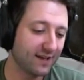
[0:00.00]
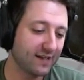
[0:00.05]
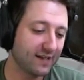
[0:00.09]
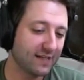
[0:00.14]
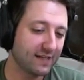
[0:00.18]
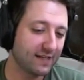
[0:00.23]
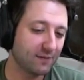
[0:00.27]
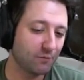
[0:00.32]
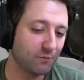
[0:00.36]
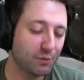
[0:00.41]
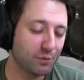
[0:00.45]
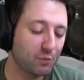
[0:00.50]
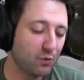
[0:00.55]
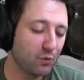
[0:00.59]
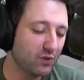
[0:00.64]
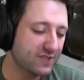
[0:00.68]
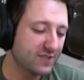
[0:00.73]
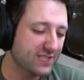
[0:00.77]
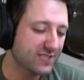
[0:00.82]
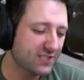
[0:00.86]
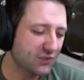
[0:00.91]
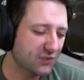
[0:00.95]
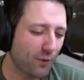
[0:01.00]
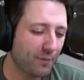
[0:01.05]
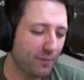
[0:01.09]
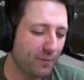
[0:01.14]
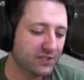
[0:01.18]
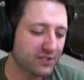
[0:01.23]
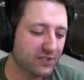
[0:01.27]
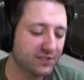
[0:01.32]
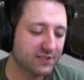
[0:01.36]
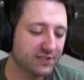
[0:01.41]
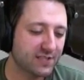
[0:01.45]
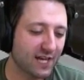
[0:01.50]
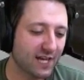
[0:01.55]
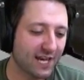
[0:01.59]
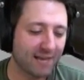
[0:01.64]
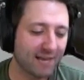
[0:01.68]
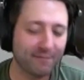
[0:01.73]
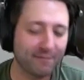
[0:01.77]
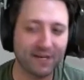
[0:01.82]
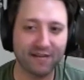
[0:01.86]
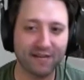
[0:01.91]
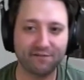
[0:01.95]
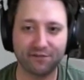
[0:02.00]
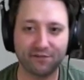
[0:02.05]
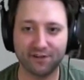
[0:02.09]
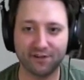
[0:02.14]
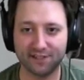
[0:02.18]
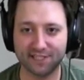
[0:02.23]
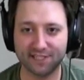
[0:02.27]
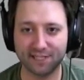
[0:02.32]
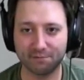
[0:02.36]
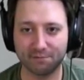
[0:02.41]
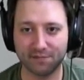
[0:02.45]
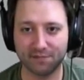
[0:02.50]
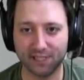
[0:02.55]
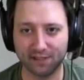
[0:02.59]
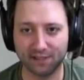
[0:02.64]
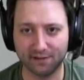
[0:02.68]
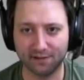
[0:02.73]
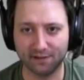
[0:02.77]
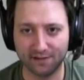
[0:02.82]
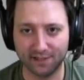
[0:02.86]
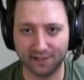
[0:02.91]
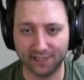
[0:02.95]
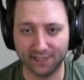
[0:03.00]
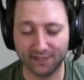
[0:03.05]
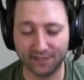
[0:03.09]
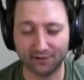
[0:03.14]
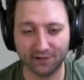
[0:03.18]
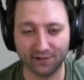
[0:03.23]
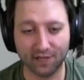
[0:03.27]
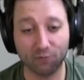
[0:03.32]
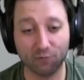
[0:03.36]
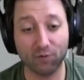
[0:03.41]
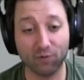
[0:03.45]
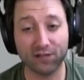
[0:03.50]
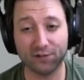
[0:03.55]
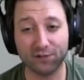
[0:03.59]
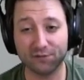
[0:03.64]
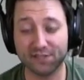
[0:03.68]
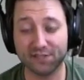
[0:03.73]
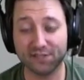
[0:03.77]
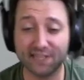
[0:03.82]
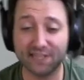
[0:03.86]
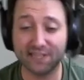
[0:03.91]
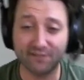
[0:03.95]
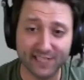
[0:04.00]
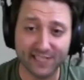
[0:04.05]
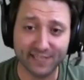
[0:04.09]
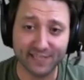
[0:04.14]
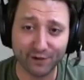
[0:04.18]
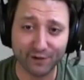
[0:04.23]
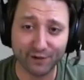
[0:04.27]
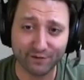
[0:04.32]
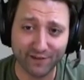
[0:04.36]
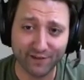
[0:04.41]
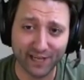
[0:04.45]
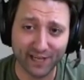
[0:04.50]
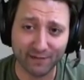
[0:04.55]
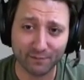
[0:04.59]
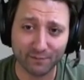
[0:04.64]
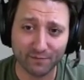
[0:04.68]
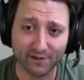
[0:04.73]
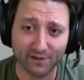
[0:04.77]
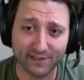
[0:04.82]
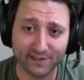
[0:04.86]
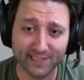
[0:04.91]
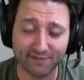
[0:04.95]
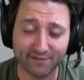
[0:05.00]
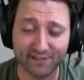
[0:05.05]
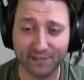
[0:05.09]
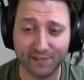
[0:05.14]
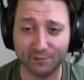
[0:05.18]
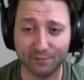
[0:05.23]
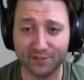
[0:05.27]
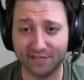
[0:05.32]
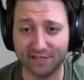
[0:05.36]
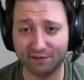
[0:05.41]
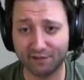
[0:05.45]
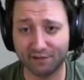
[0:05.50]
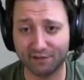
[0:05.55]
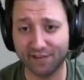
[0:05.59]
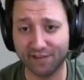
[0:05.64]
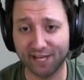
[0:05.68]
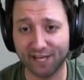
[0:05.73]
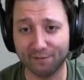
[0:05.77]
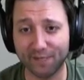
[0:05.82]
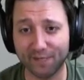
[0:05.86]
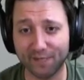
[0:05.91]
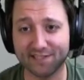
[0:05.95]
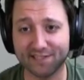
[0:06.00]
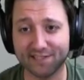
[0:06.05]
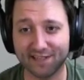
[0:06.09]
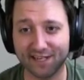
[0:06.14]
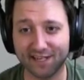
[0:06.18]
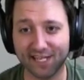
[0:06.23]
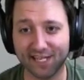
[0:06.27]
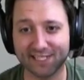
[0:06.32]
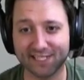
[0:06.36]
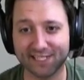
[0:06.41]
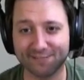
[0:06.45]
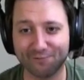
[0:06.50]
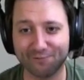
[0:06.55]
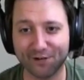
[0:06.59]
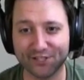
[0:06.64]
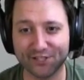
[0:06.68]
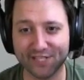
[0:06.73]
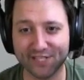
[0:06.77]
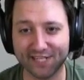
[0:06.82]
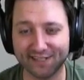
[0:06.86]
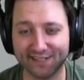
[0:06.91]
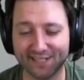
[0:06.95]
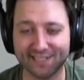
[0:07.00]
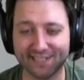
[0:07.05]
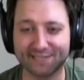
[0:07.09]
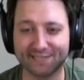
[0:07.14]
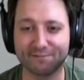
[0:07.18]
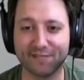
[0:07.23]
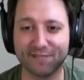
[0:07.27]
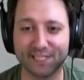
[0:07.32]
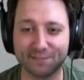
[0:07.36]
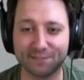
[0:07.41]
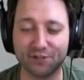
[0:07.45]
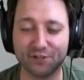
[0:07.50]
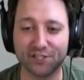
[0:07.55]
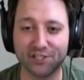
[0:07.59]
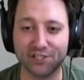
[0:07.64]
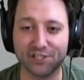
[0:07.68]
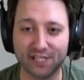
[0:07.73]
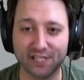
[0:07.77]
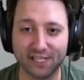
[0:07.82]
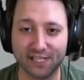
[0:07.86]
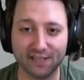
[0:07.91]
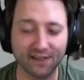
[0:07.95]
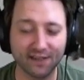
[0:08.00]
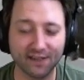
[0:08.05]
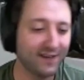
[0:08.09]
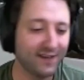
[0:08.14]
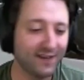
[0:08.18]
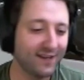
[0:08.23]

when you put so much time and effort into something, and then they're like, well, only 17% of your fan base is going to get to watch that. That's pretty shitty.